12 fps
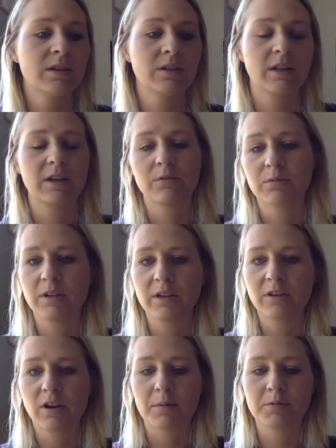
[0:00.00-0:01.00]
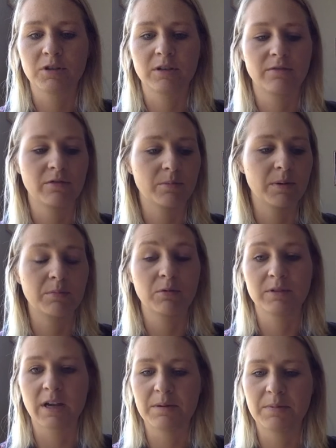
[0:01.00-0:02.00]
Like a really good option for people
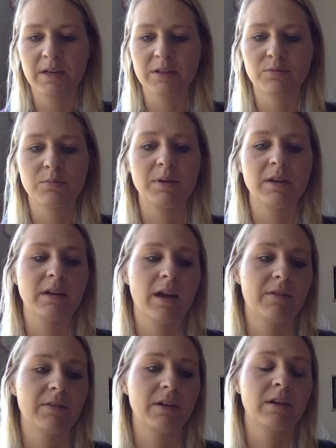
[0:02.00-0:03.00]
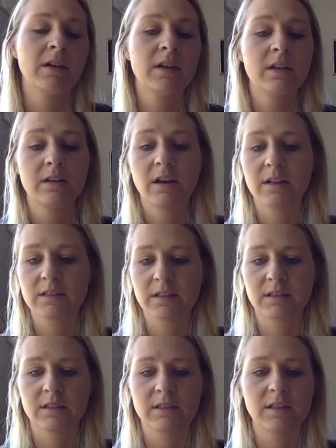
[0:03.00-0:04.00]
with diabetes would be having nuts
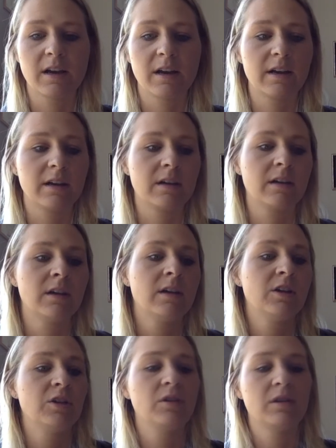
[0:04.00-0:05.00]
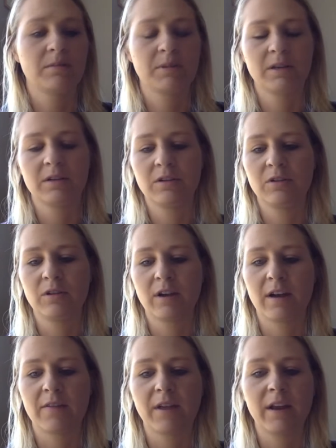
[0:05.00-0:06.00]
as a snack. You could
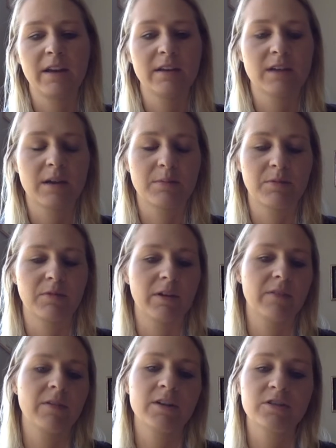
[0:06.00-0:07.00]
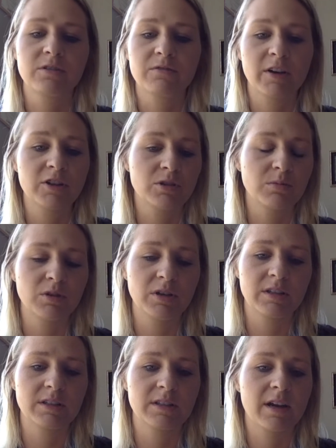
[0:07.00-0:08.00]
have any type of like vegetable you
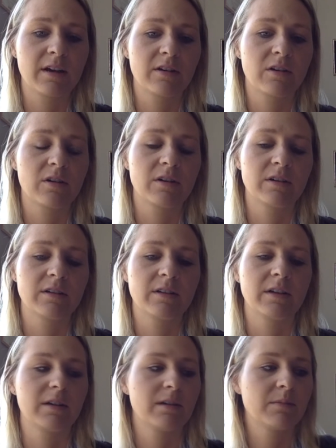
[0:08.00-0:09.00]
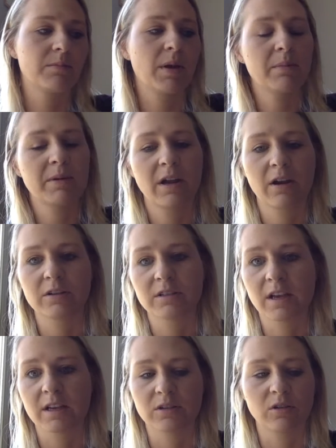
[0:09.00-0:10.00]
could snack on, like baby carrots
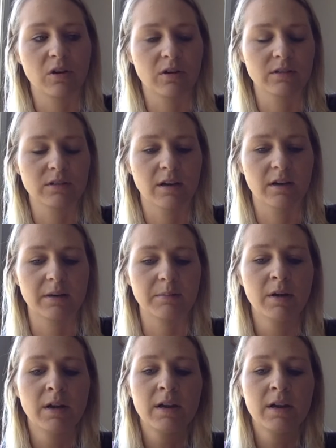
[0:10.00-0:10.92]
last a long time.